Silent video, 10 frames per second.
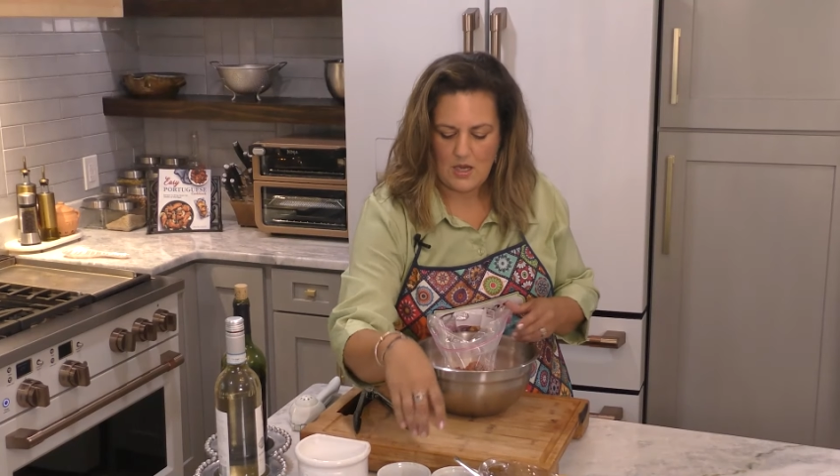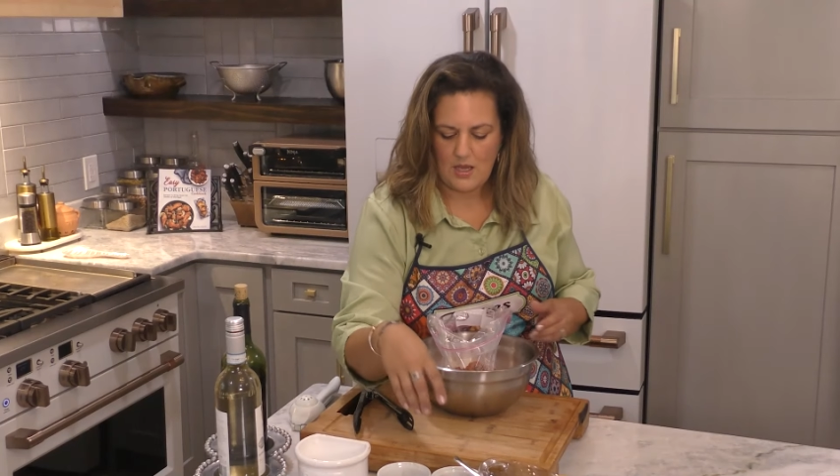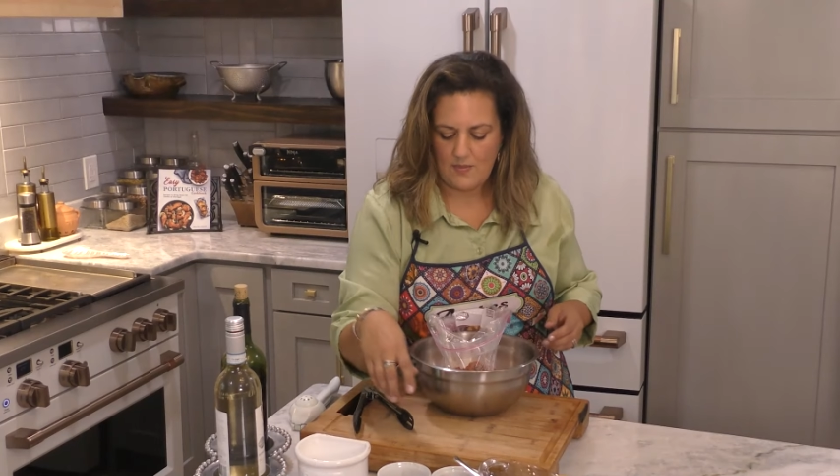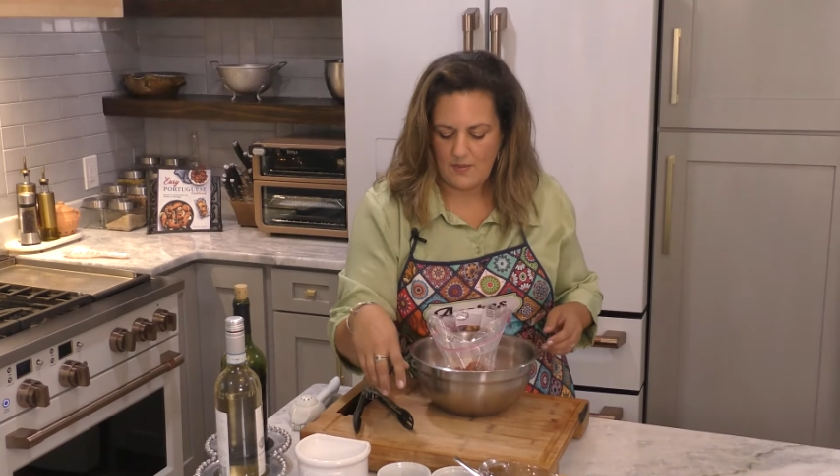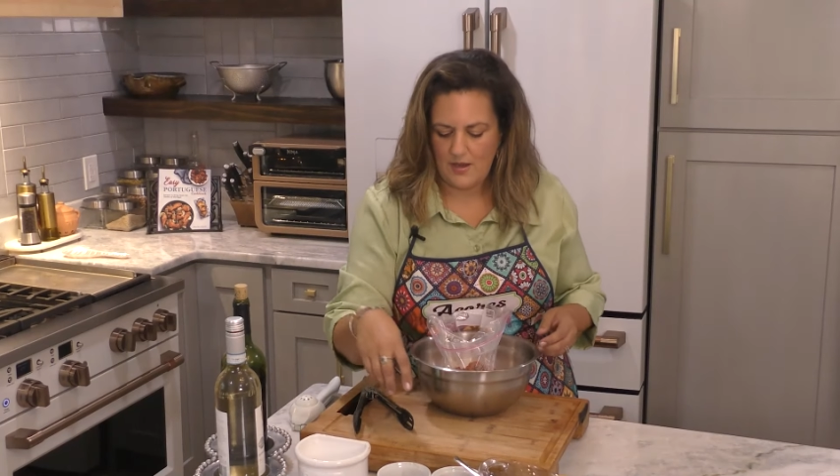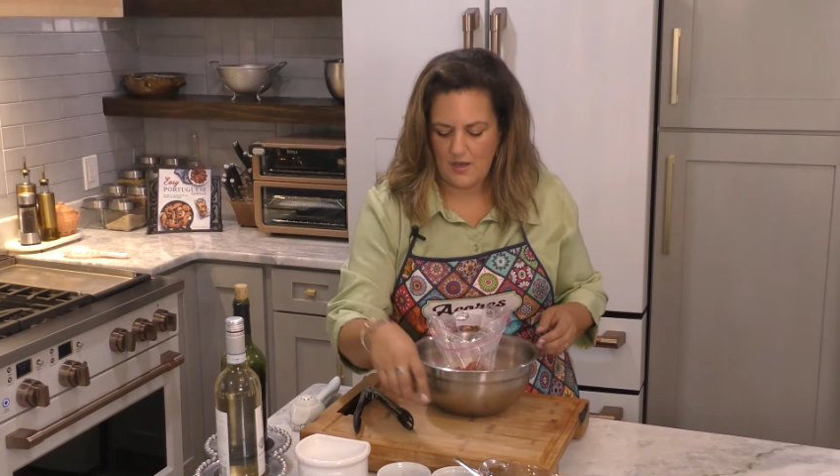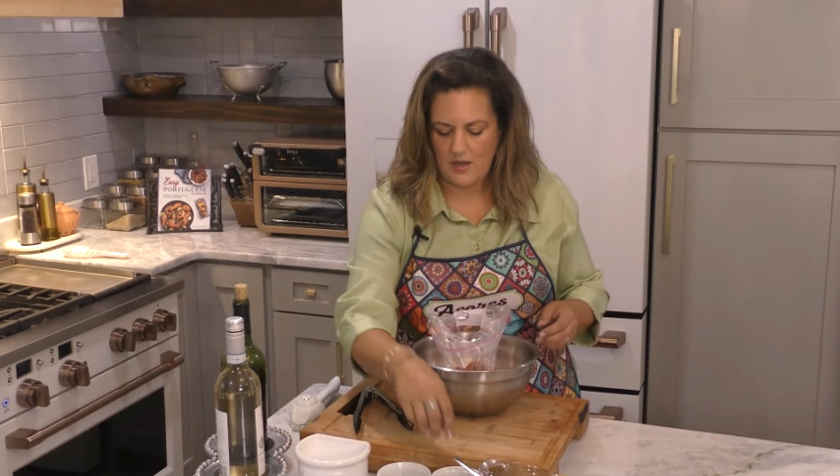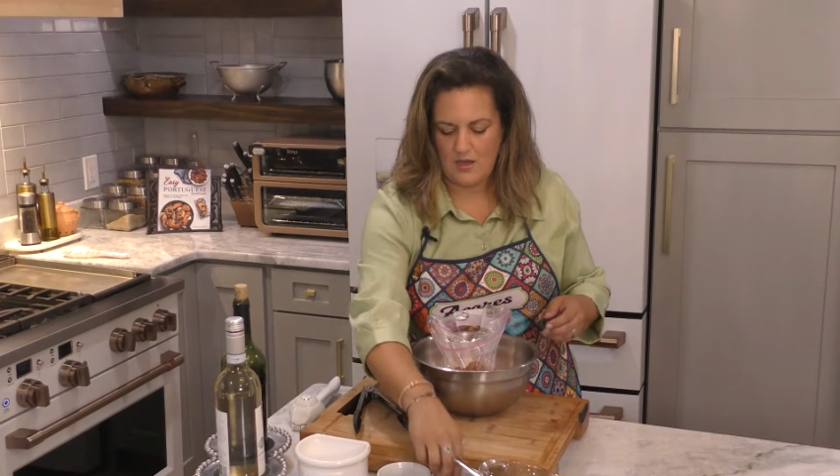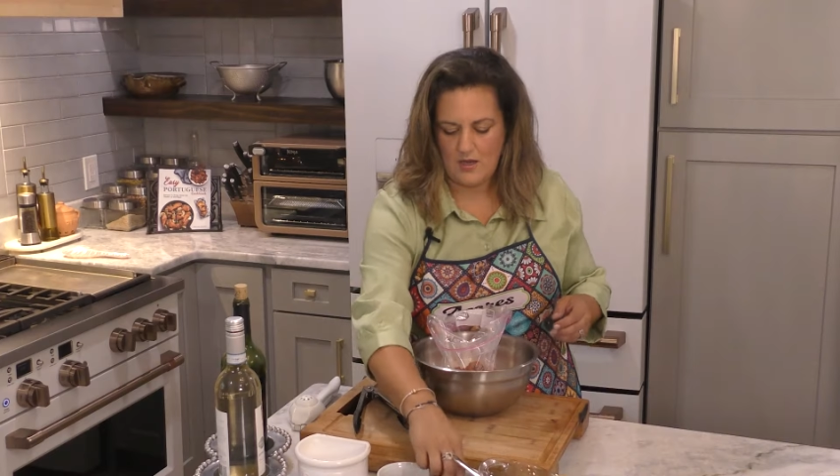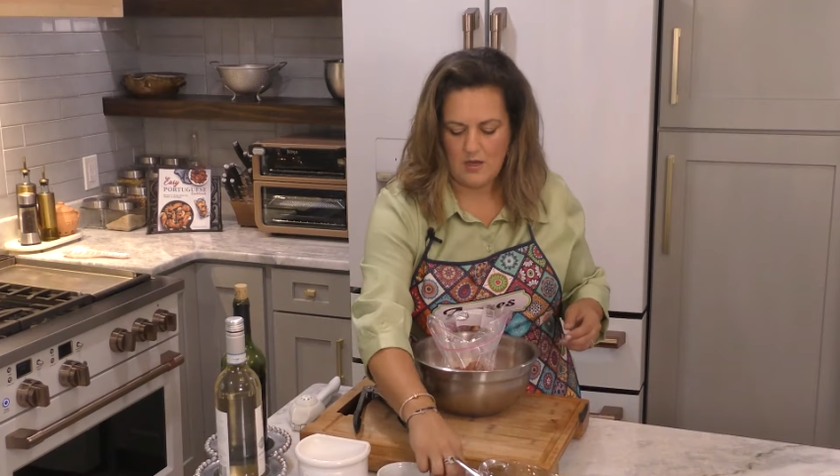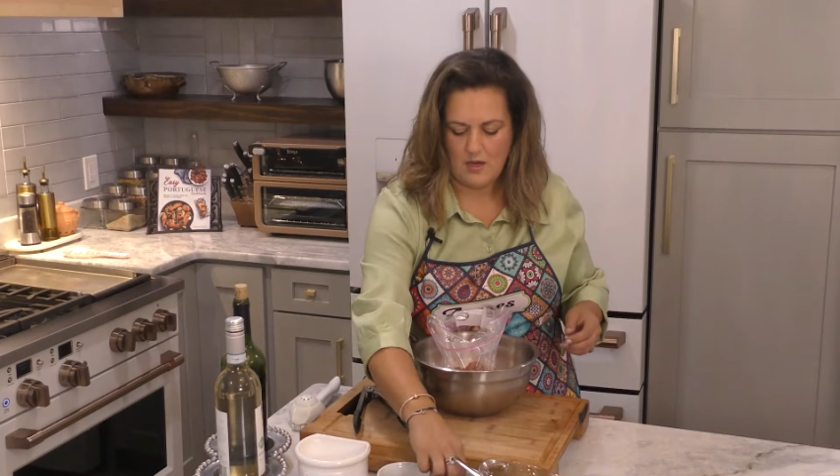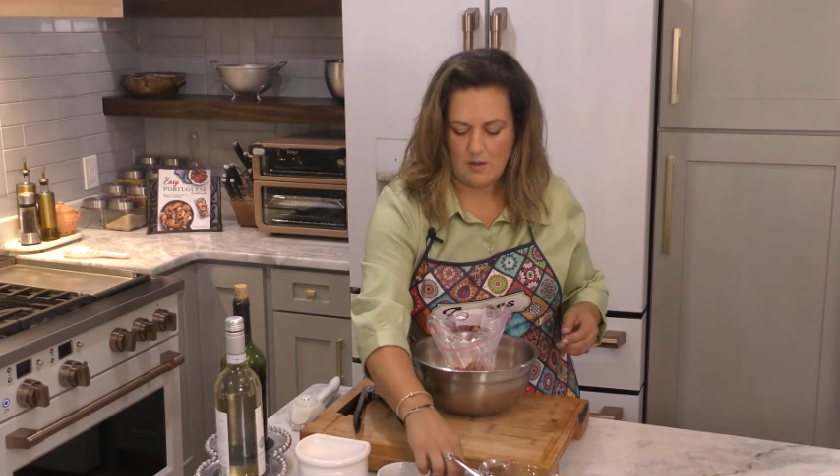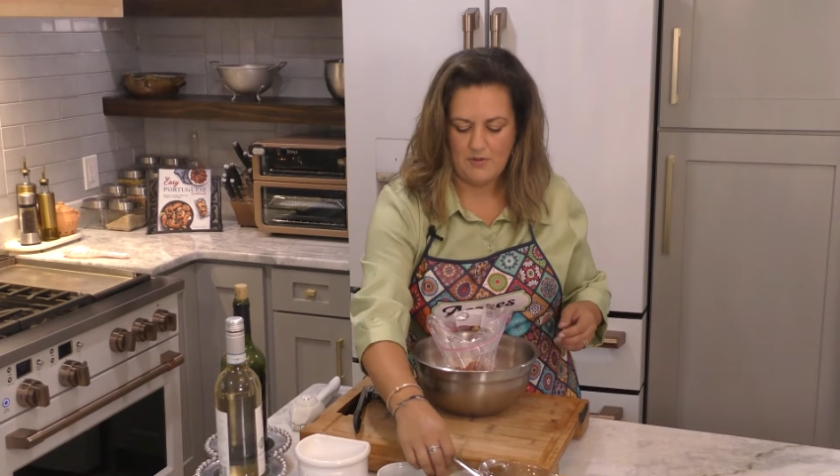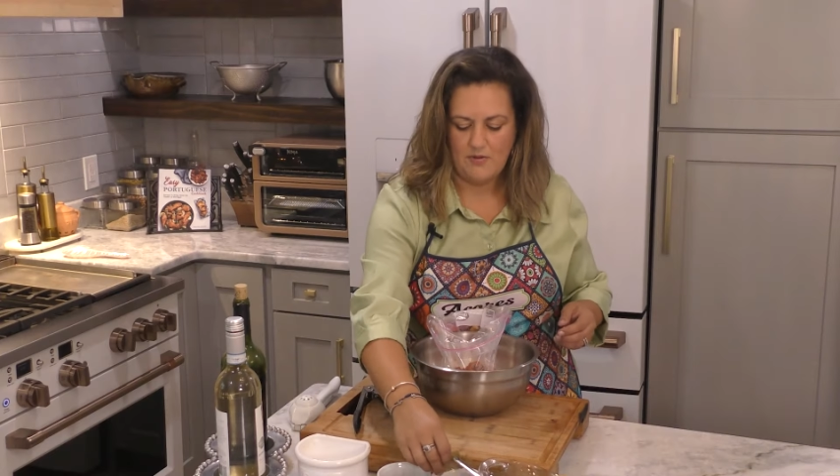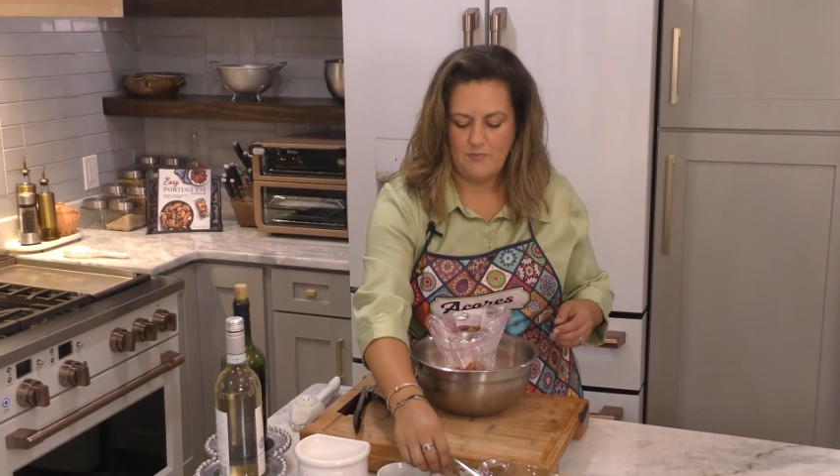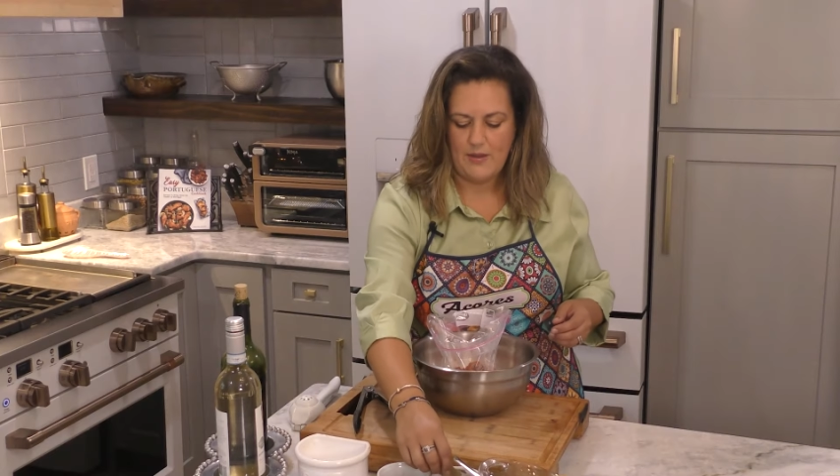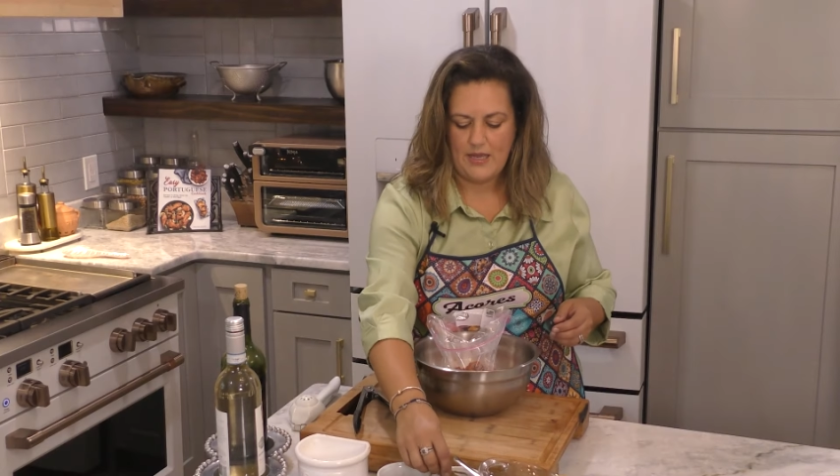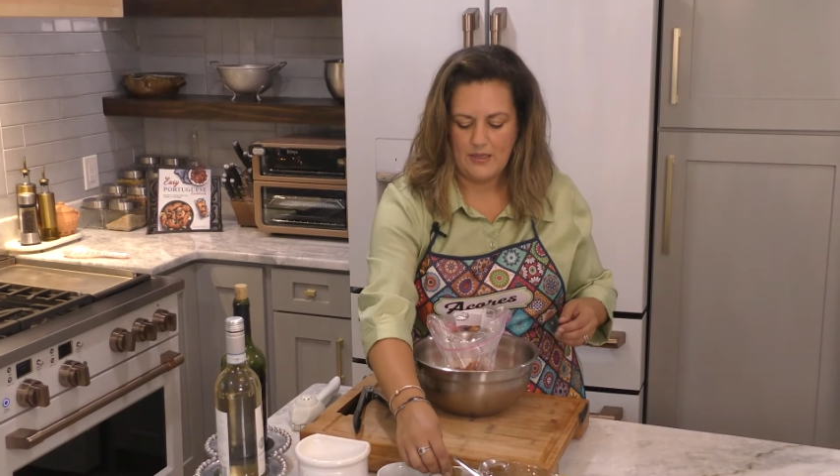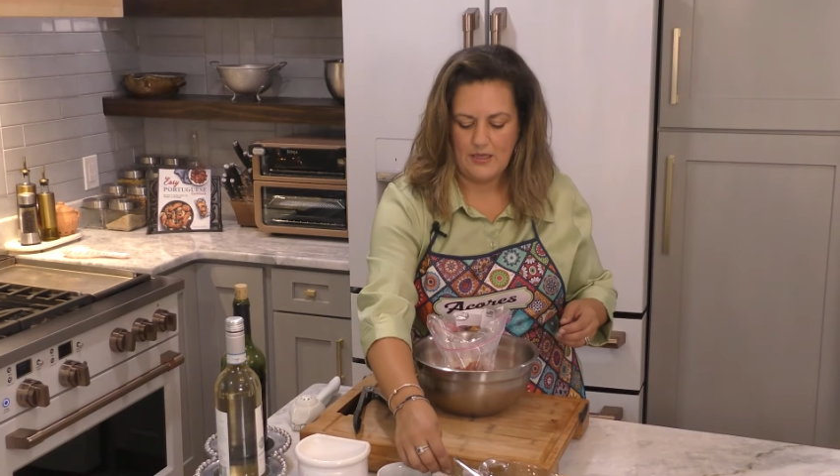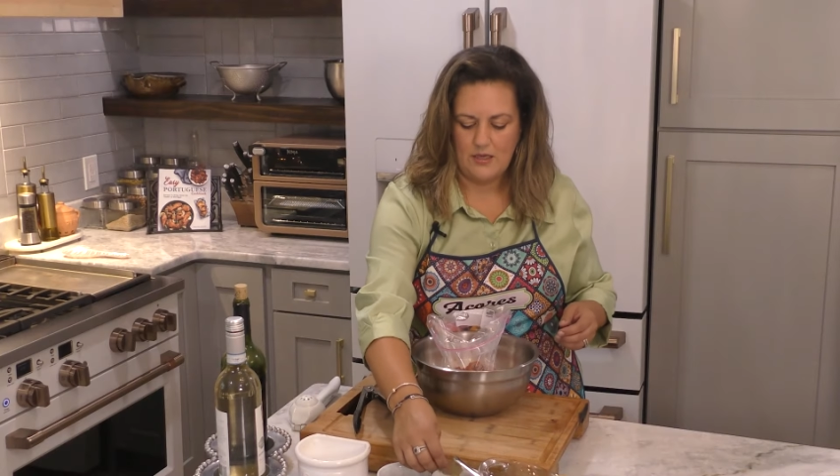and then a couple of
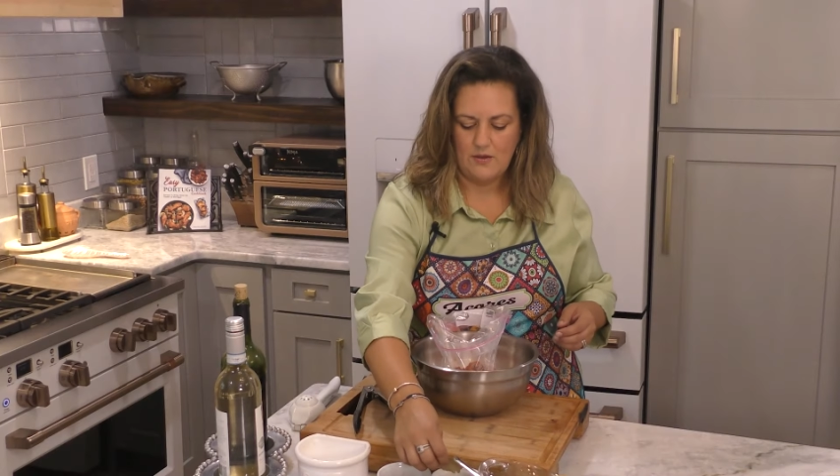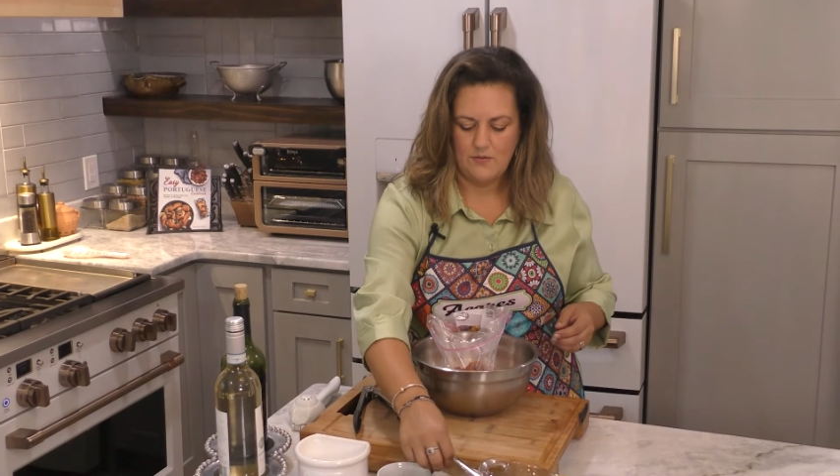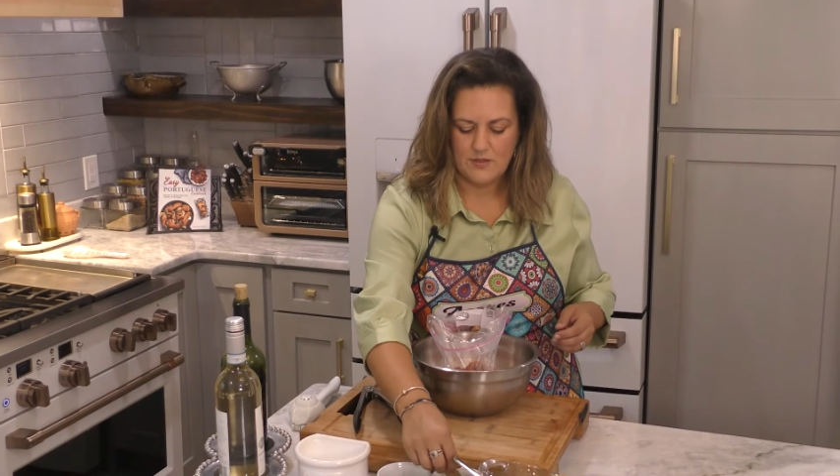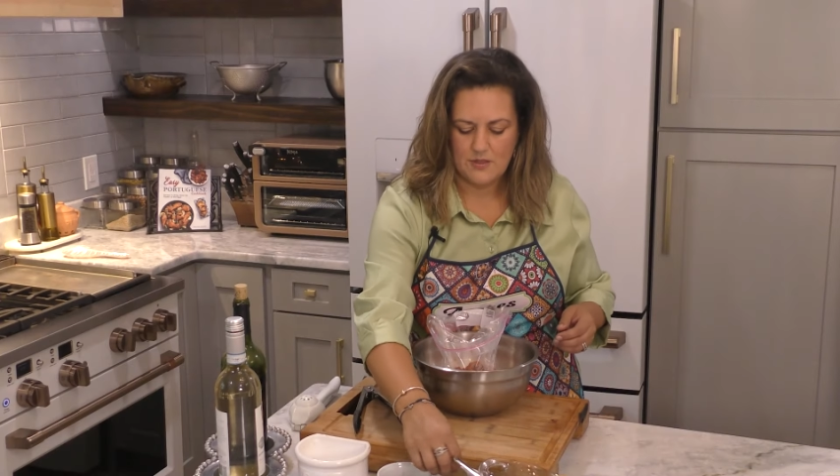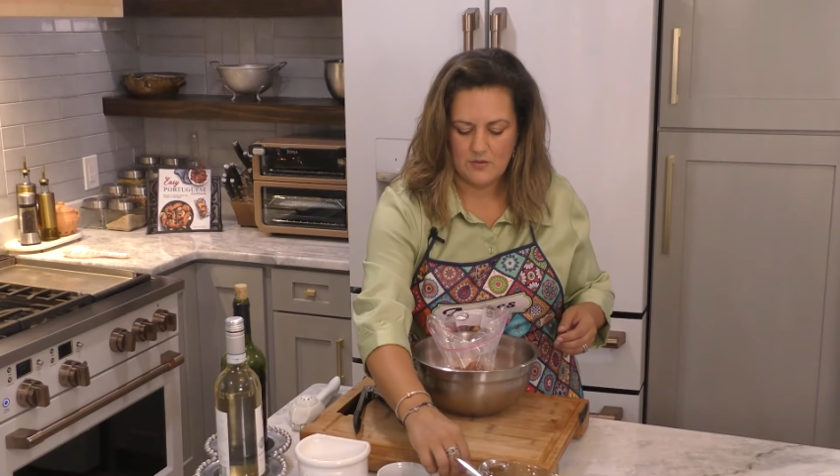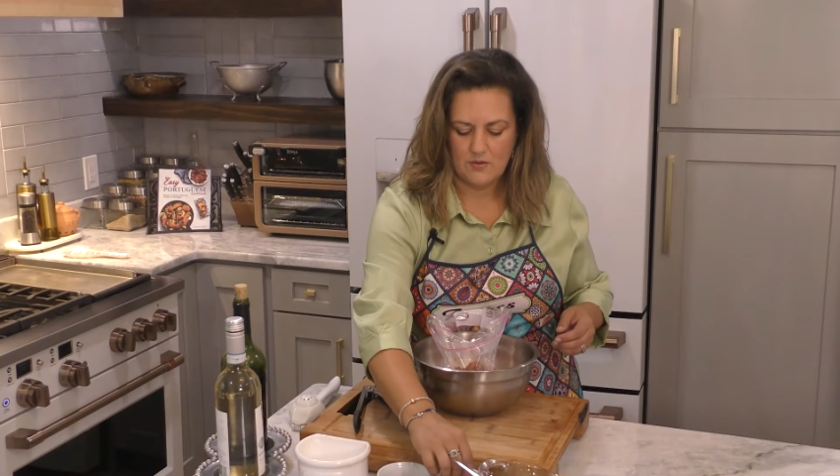bay leaves.